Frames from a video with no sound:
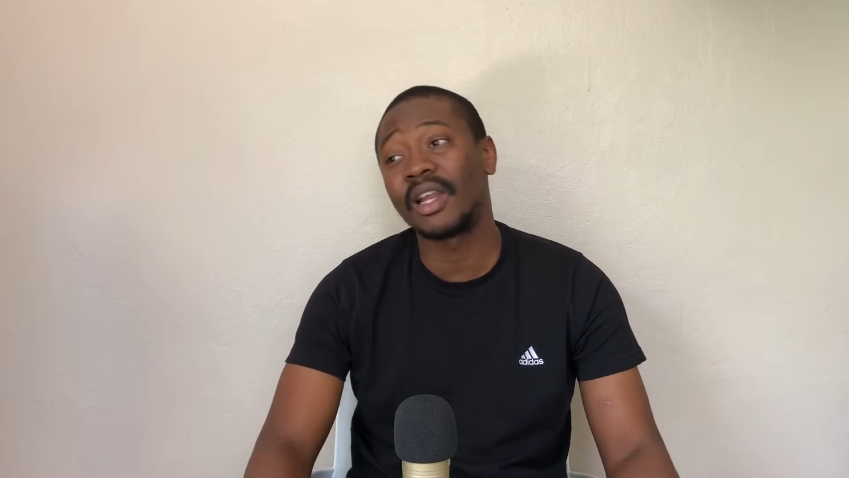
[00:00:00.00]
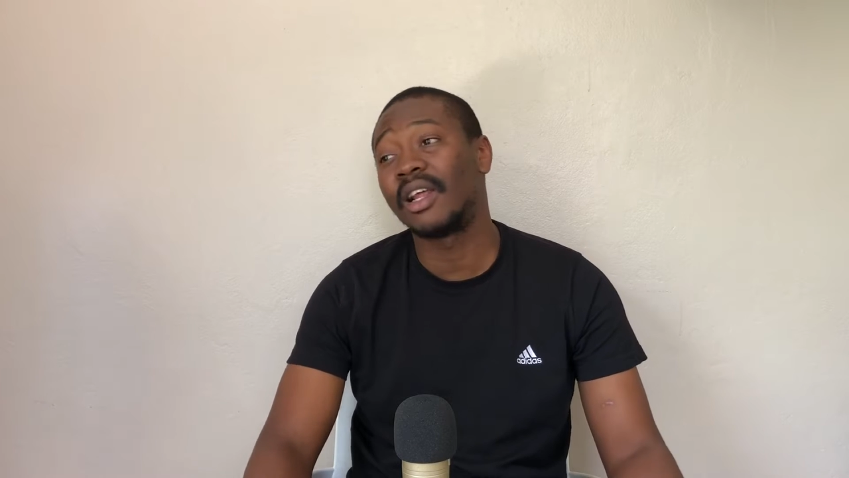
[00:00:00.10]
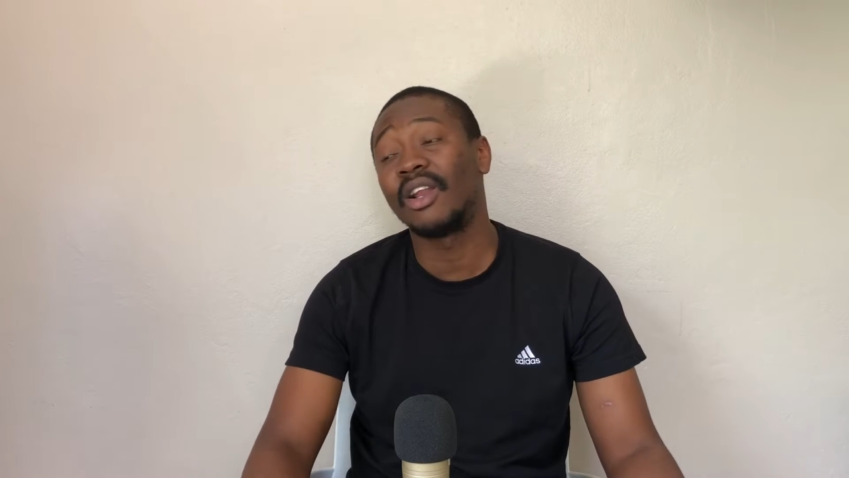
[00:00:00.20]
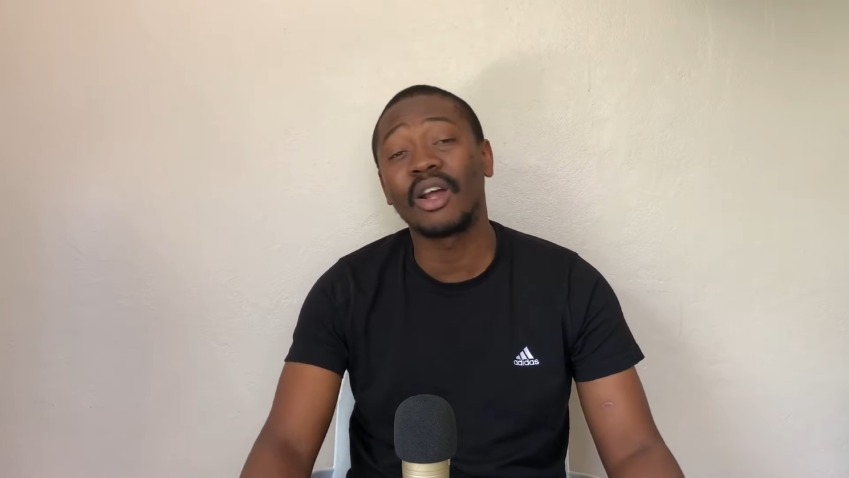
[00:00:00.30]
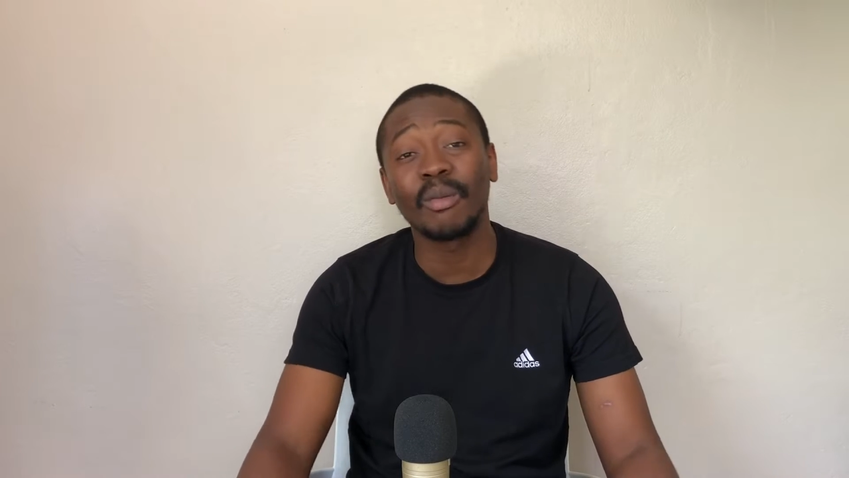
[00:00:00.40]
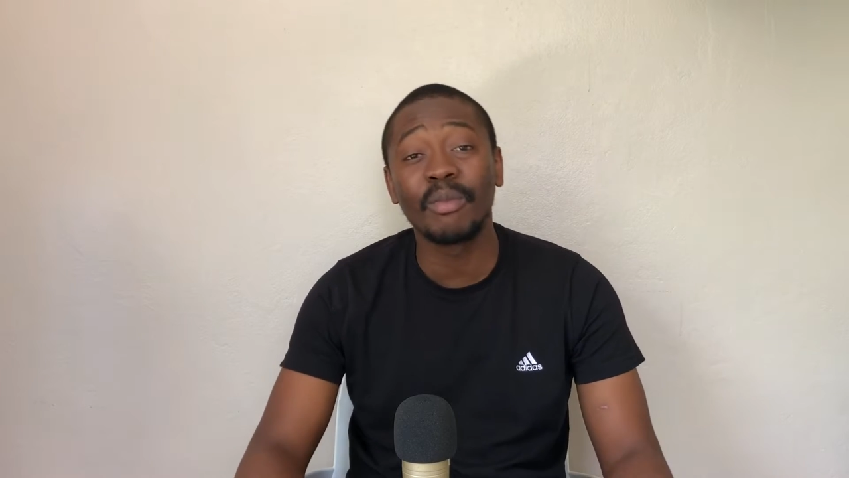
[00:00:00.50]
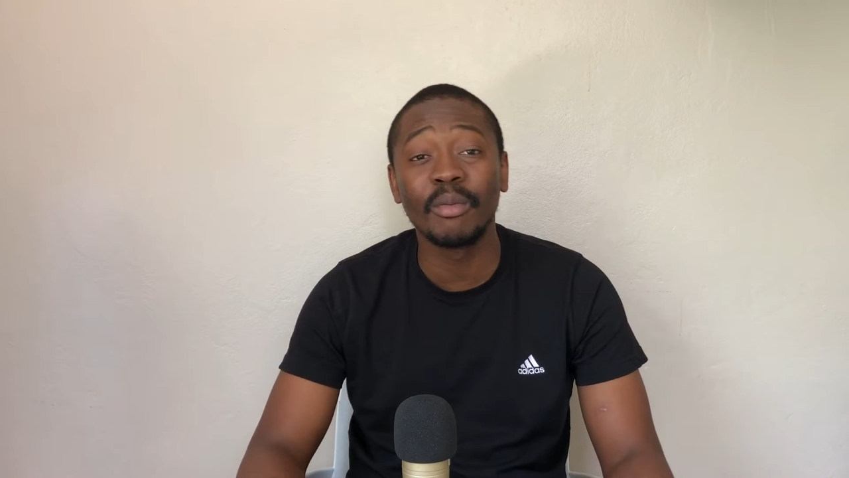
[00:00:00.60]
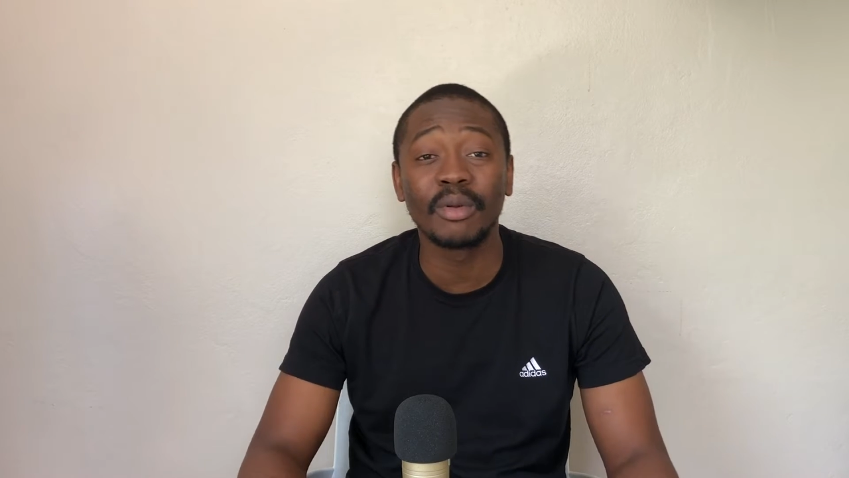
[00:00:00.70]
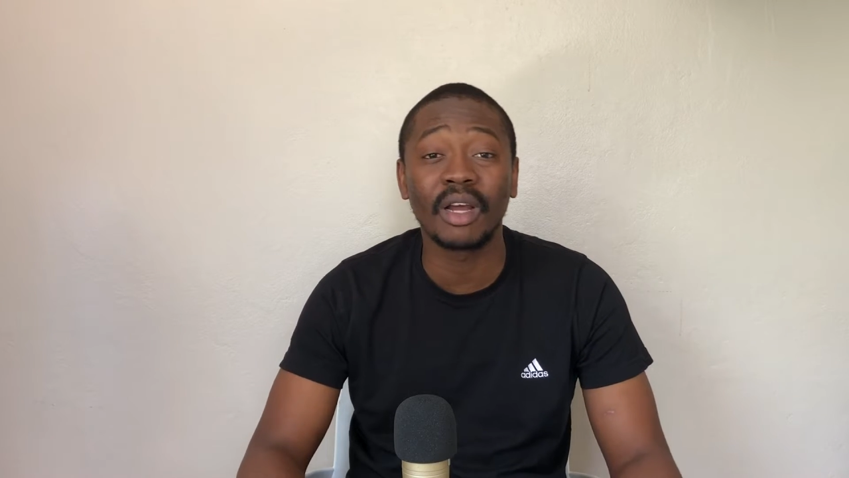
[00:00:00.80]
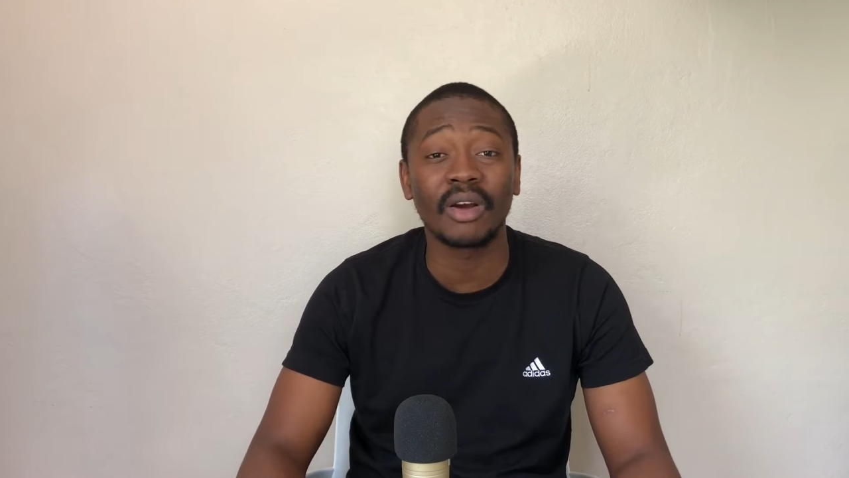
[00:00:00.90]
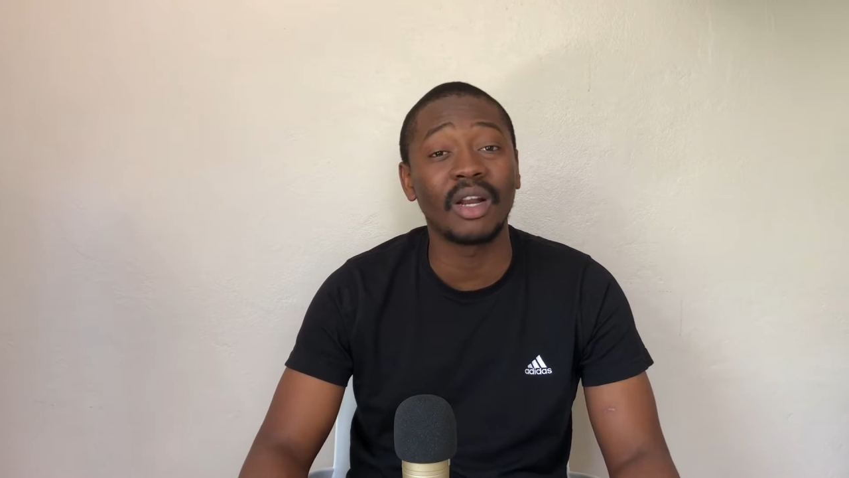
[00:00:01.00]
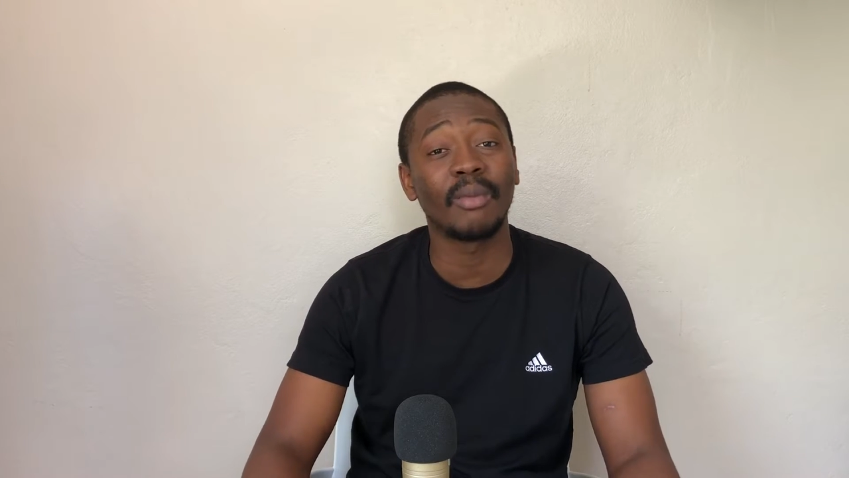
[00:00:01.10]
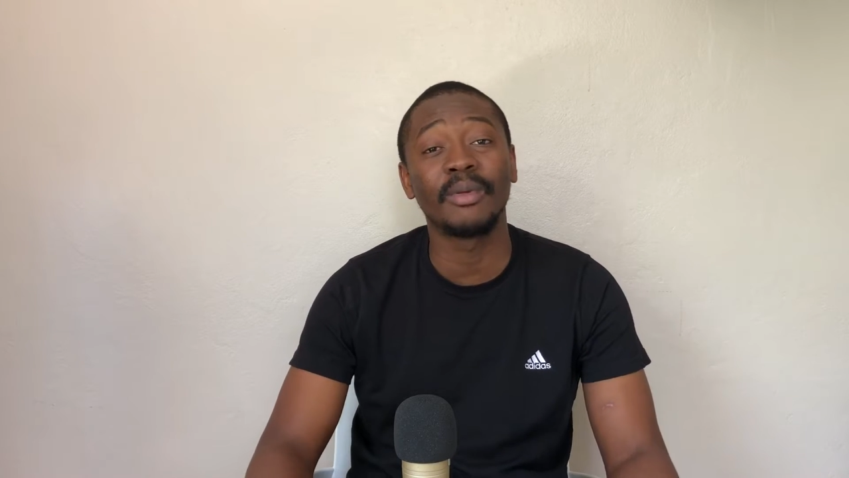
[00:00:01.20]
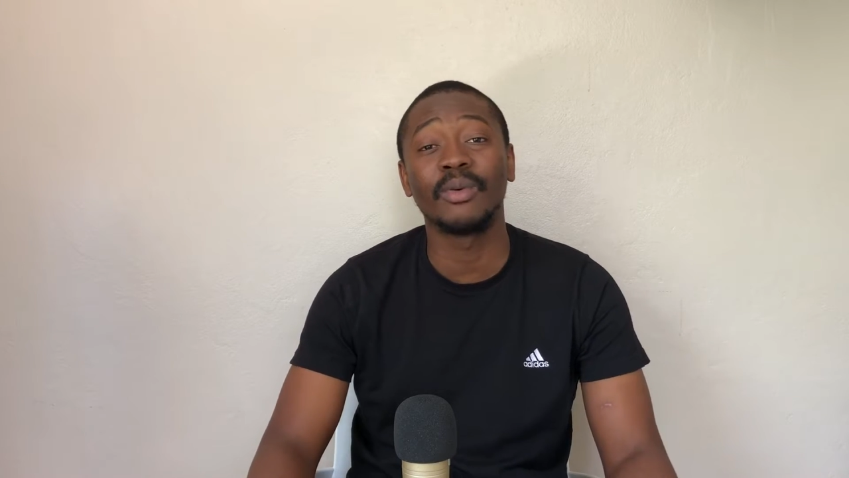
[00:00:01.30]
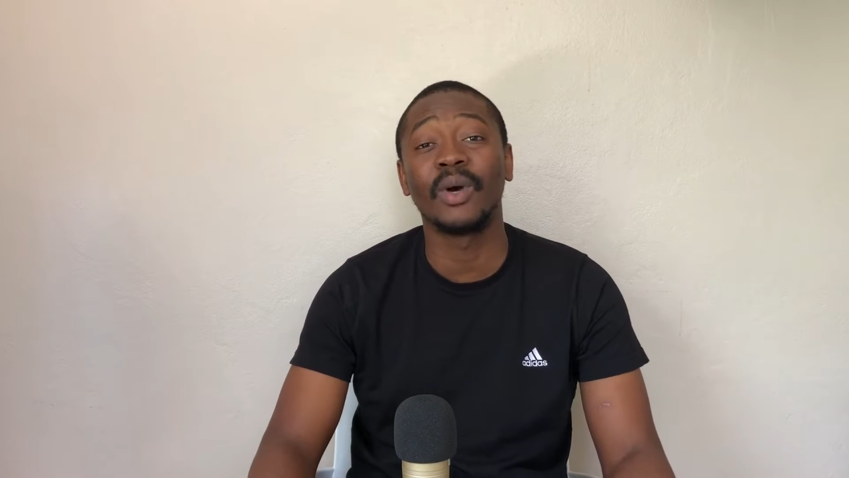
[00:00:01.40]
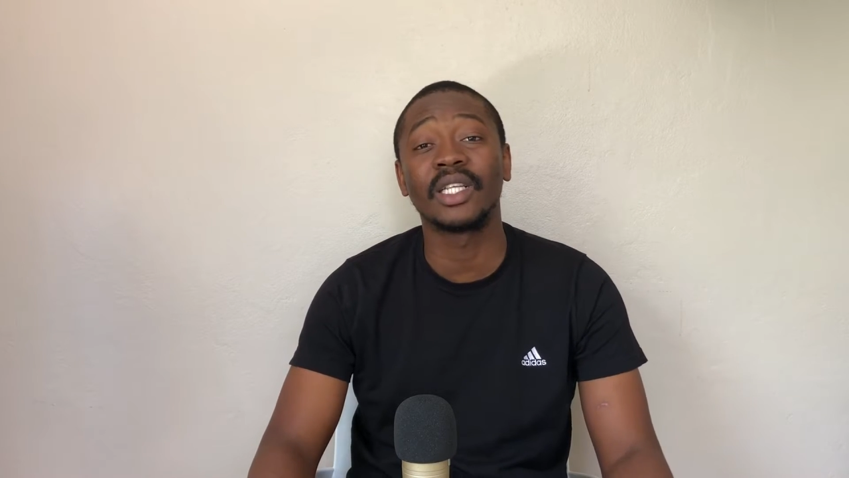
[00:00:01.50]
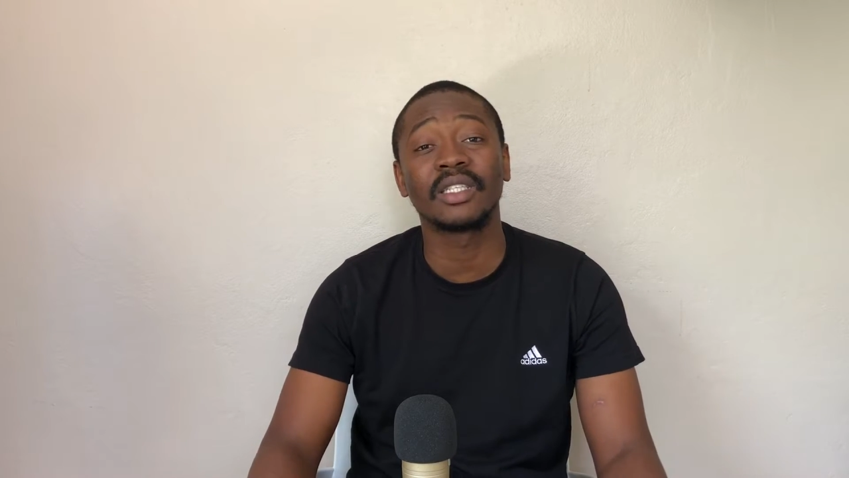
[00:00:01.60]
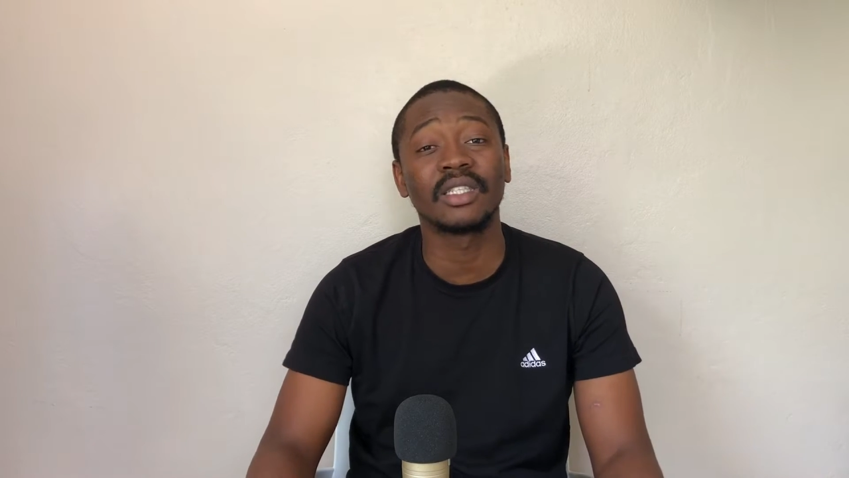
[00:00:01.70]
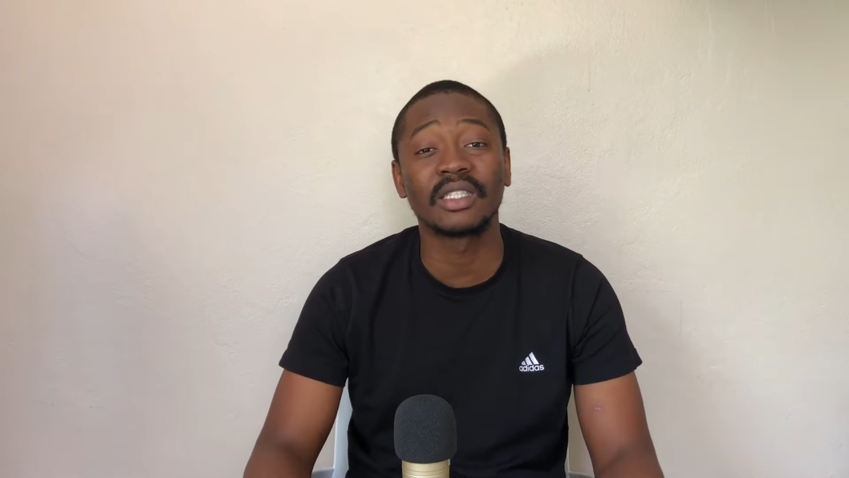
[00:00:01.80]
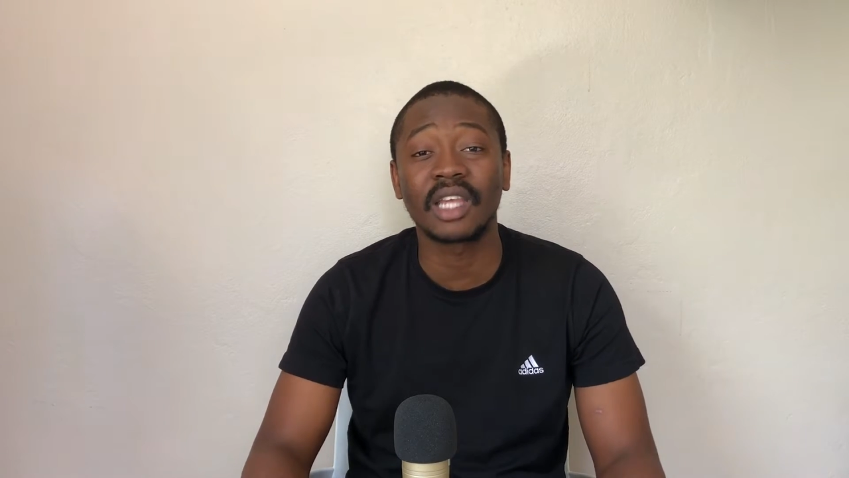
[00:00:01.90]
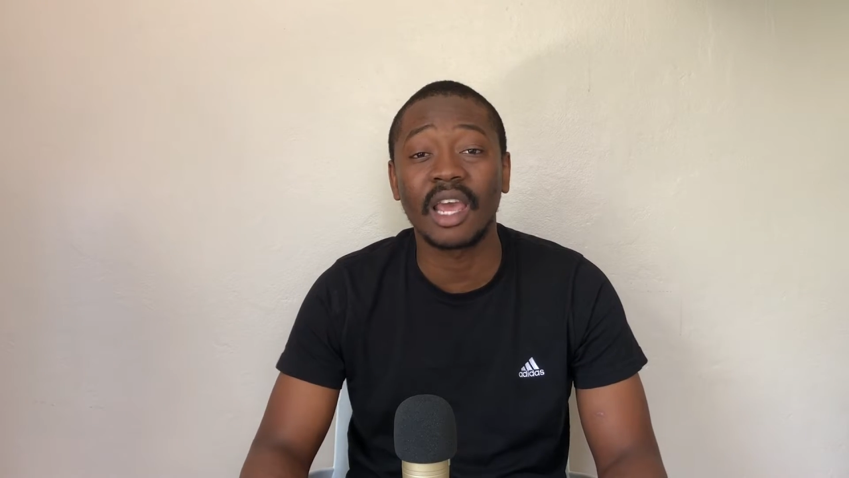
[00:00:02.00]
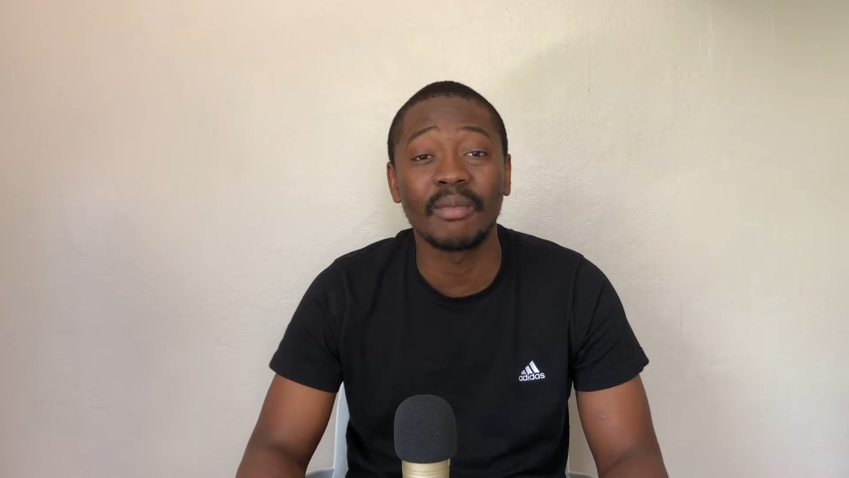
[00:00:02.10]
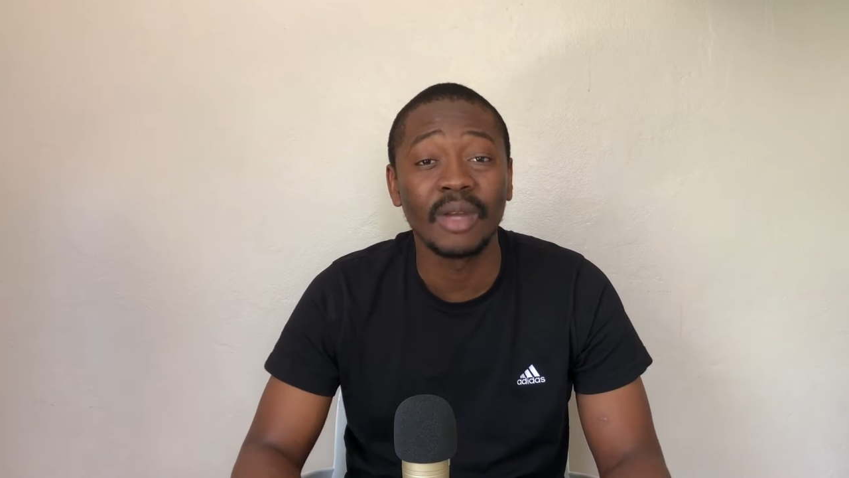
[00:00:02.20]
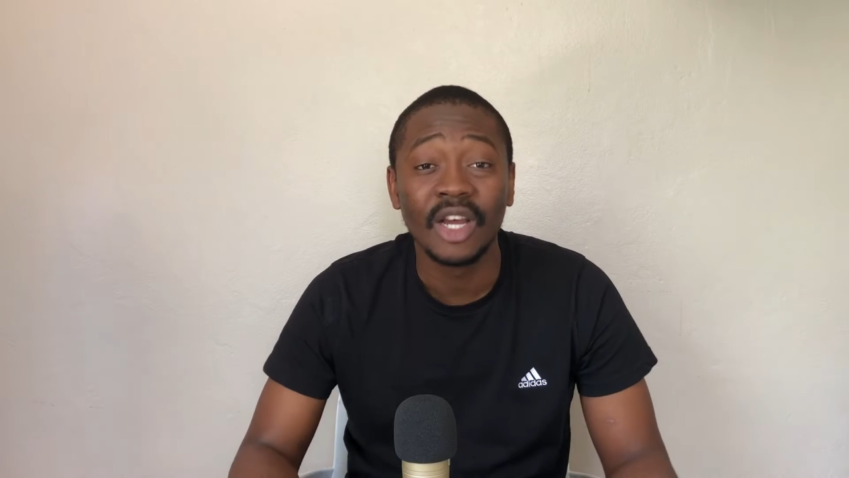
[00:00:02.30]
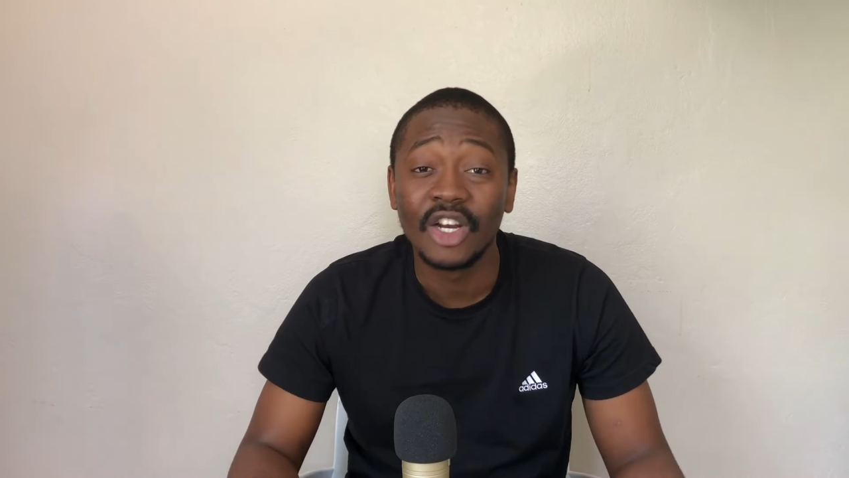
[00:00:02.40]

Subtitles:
A lot of people are gonna be watching this game,